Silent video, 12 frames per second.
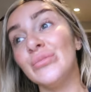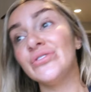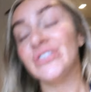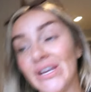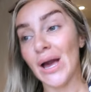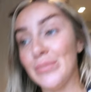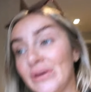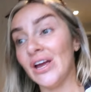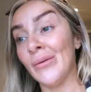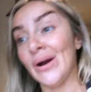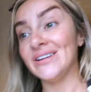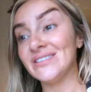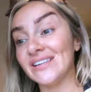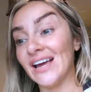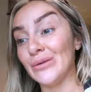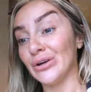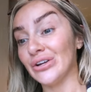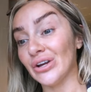so yeah, POA
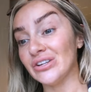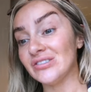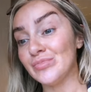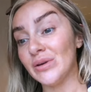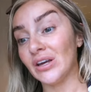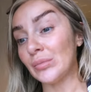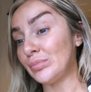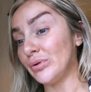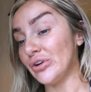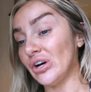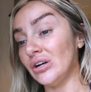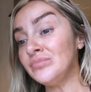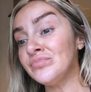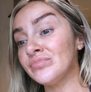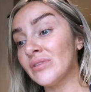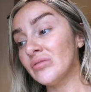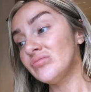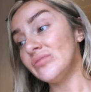today, we're going to go to Big Buddha.
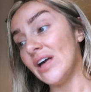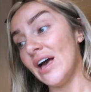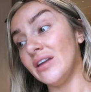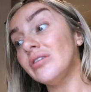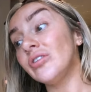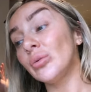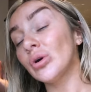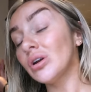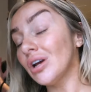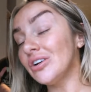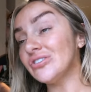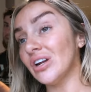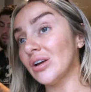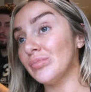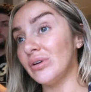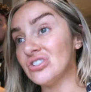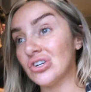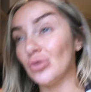Then I think we're going to go to like a
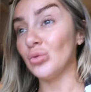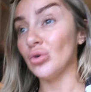beach along